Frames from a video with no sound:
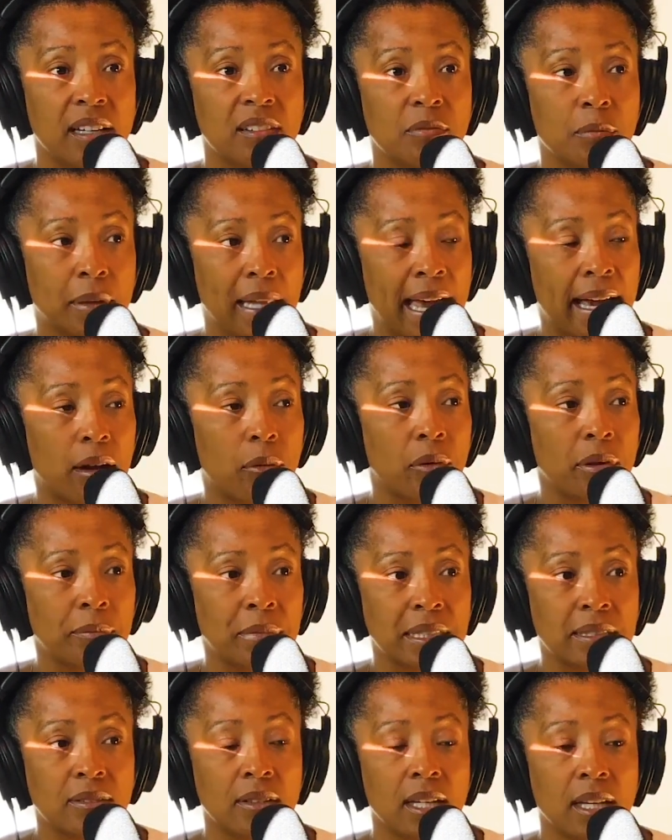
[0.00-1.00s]
of Black
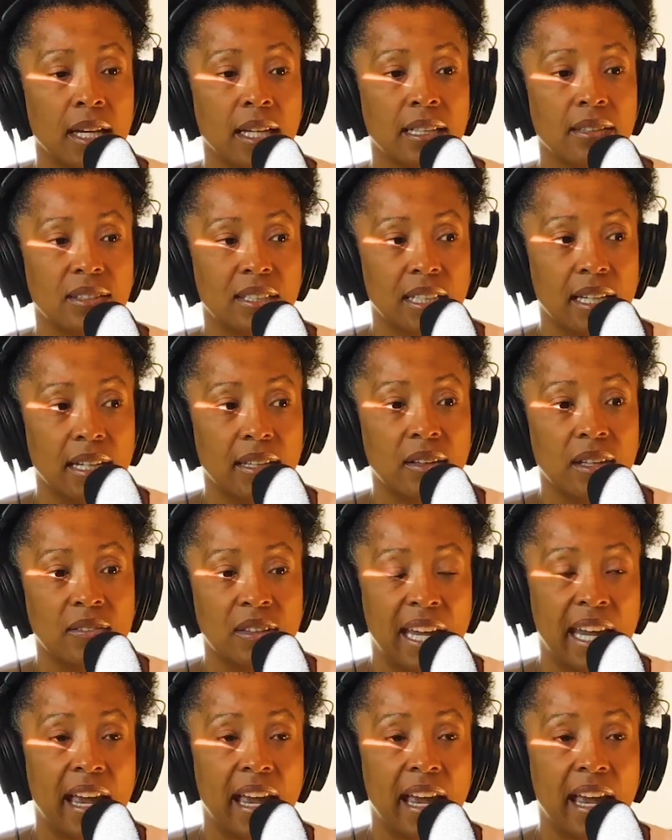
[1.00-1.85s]
women say that they